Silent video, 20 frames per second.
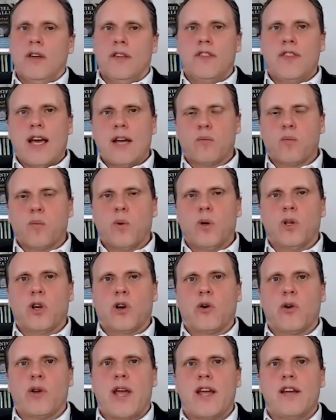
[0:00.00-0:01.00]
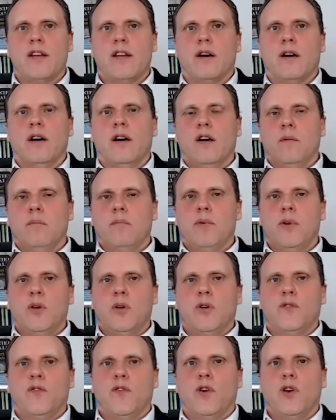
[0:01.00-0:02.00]
That will create a
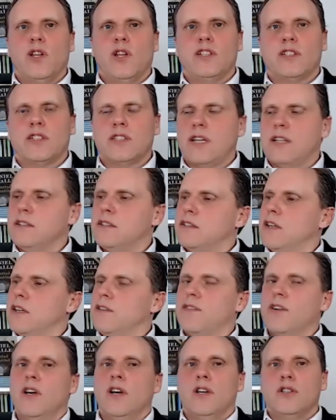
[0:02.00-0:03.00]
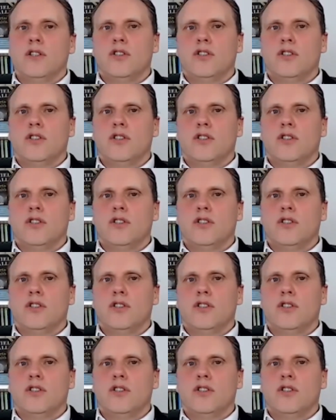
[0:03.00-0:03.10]
beautiful incentive